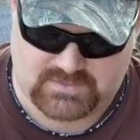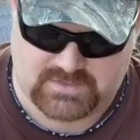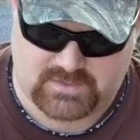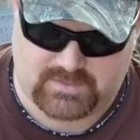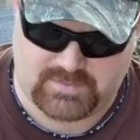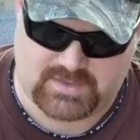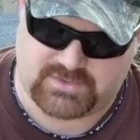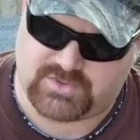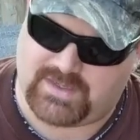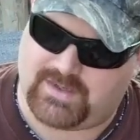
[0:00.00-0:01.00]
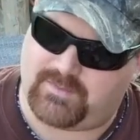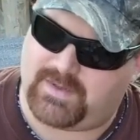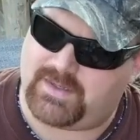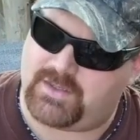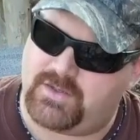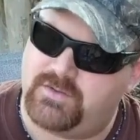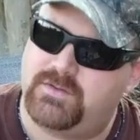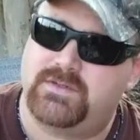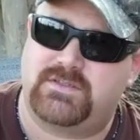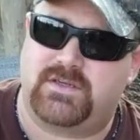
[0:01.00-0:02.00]
So I'm going to try out my new
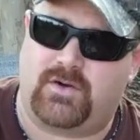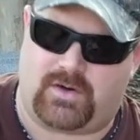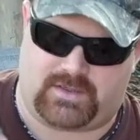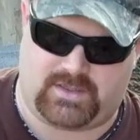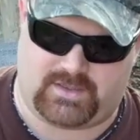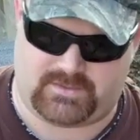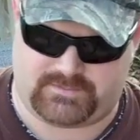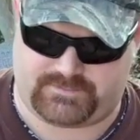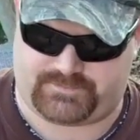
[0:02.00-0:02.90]
cigar cutter.